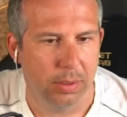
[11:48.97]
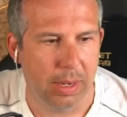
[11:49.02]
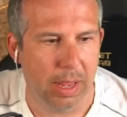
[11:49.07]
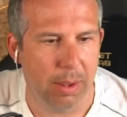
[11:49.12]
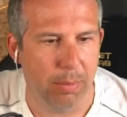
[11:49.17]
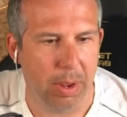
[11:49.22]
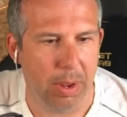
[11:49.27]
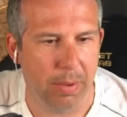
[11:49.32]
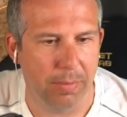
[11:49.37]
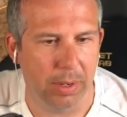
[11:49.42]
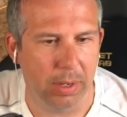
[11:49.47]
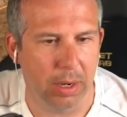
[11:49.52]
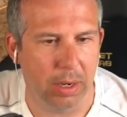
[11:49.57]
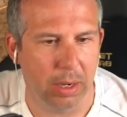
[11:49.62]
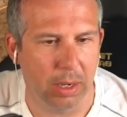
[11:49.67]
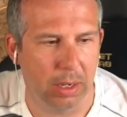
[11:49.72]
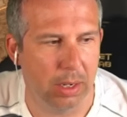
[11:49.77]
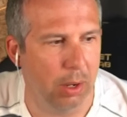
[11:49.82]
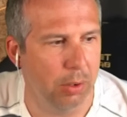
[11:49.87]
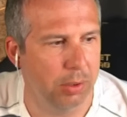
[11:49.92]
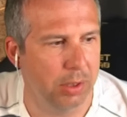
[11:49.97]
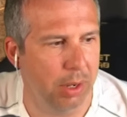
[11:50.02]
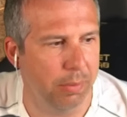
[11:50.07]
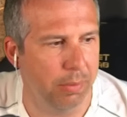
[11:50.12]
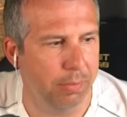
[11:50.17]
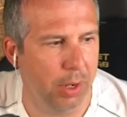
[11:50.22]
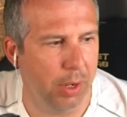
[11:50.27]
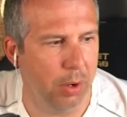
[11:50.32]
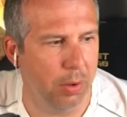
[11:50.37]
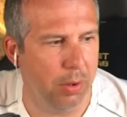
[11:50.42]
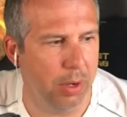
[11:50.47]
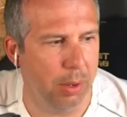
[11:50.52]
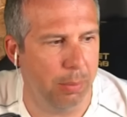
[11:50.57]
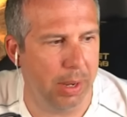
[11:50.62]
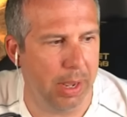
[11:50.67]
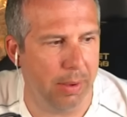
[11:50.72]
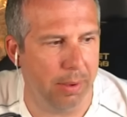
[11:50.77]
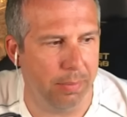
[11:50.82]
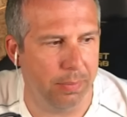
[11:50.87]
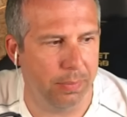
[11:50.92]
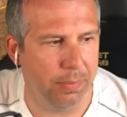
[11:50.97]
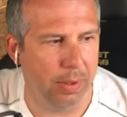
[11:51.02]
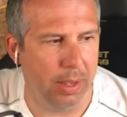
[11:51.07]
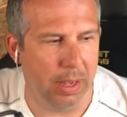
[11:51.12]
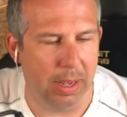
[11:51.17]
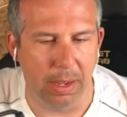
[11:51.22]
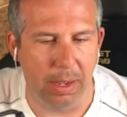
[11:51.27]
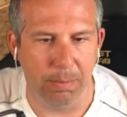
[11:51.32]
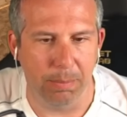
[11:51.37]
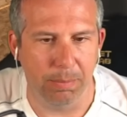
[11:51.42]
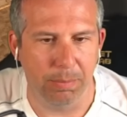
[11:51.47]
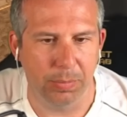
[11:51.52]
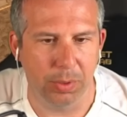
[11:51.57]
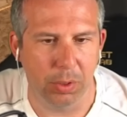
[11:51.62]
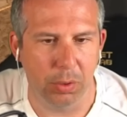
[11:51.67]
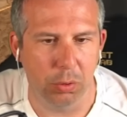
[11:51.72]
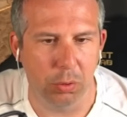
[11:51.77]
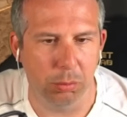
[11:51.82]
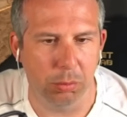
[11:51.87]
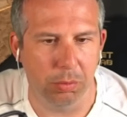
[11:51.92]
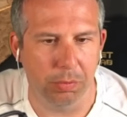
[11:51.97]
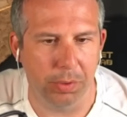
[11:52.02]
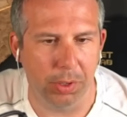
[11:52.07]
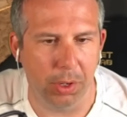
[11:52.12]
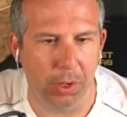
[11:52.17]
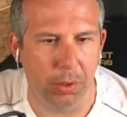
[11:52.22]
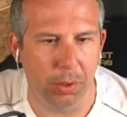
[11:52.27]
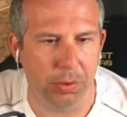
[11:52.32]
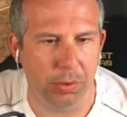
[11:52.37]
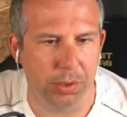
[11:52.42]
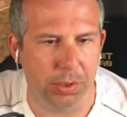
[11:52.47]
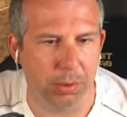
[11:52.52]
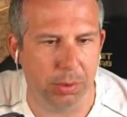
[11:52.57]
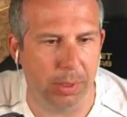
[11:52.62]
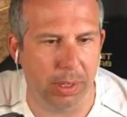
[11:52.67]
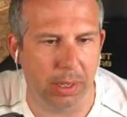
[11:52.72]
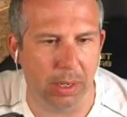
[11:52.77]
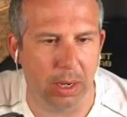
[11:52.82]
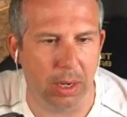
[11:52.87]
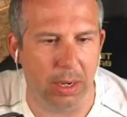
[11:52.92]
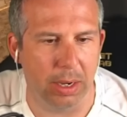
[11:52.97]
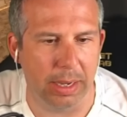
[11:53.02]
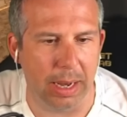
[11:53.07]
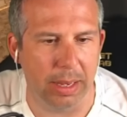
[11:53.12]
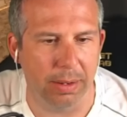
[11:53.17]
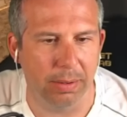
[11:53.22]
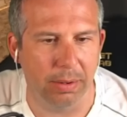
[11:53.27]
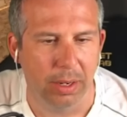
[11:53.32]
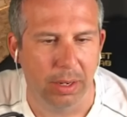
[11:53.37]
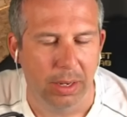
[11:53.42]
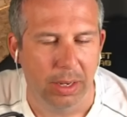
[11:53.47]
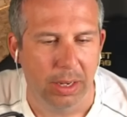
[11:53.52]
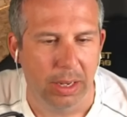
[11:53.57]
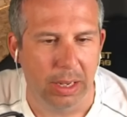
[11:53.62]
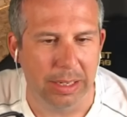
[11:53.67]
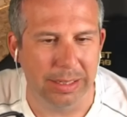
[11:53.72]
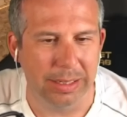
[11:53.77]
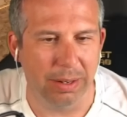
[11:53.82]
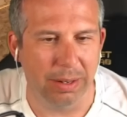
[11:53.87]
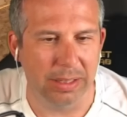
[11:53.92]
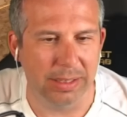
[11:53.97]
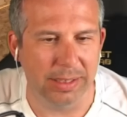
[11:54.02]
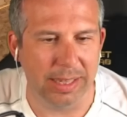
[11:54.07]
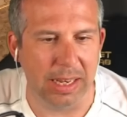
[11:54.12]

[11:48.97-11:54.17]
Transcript: Again, we have it kind of close-up view, and then we have the normal view, just so we can kind of get a